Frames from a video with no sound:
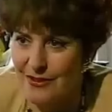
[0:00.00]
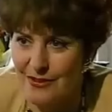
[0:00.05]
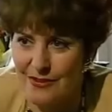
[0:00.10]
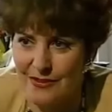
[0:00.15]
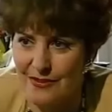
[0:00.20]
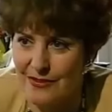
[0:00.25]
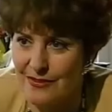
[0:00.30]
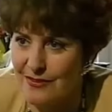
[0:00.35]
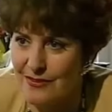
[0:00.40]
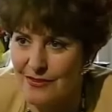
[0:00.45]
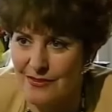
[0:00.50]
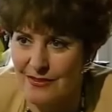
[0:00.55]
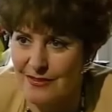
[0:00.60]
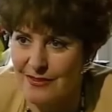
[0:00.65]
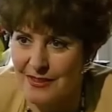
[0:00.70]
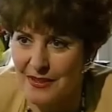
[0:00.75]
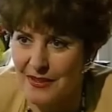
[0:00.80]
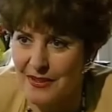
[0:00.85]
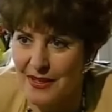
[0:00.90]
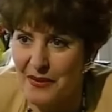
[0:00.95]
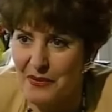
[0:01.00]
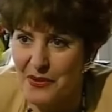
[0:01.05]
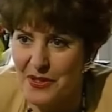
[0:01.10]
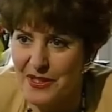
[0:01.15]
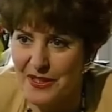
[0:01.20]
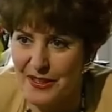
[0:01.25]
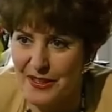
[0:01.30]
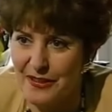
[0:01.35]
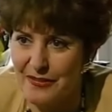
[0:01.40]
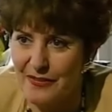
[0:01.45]
No. I
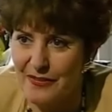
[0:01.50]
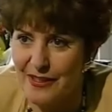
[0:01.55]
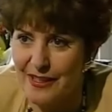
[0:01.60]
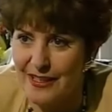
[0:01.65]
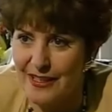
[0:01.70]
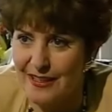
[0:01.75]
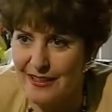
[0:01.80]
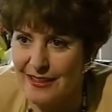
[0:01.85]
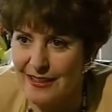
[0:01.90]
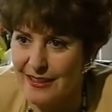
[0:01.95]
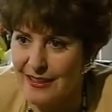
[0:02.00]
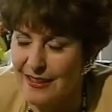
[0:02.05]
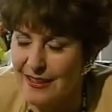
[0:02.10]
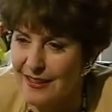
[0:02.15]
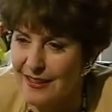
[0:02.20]
wouldn't care for that. You know, you make